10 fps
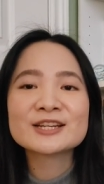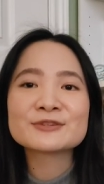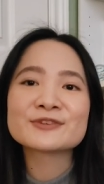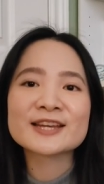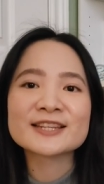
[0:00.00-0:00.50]
Don't
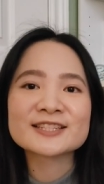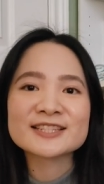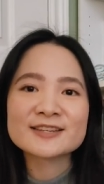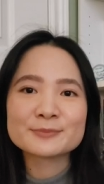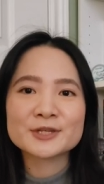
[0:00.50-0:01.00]
forget to
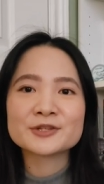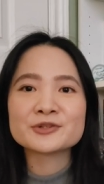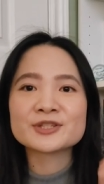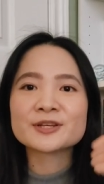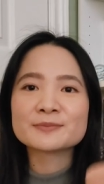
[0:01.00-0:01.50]
give me a
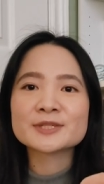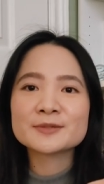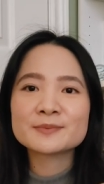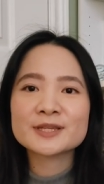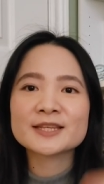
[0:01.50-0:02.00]
huge thumbs
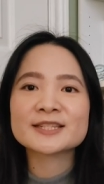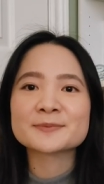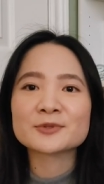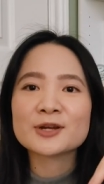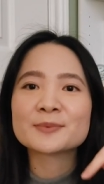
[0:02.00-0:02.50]
up, hit that
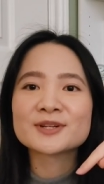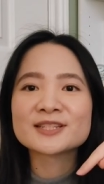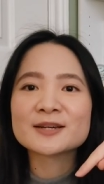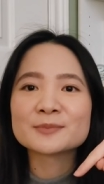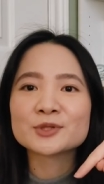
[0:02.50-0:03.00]
subscribe button
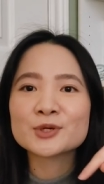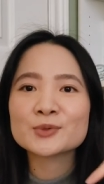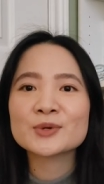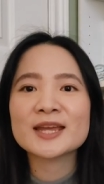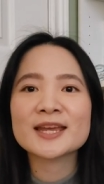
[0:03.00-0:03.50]
down
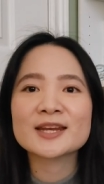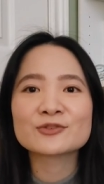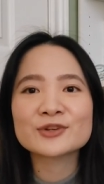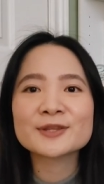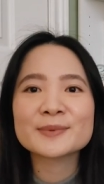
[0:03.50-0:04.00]
below, and
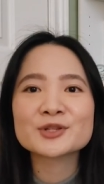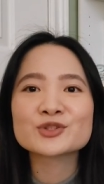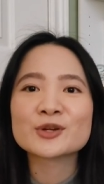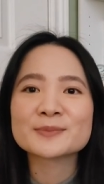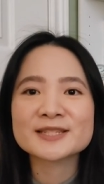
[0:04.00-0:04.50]
ring the bell to
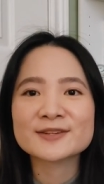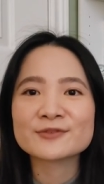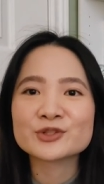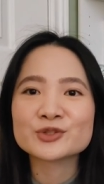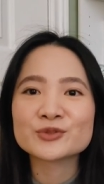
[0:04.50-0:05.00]
not miss any
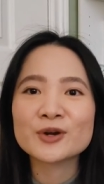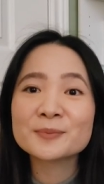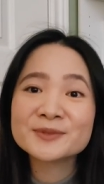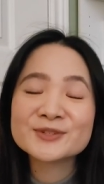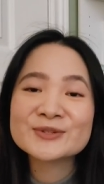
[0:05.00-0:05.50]
future
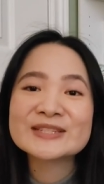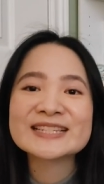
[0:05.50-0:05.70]
uploads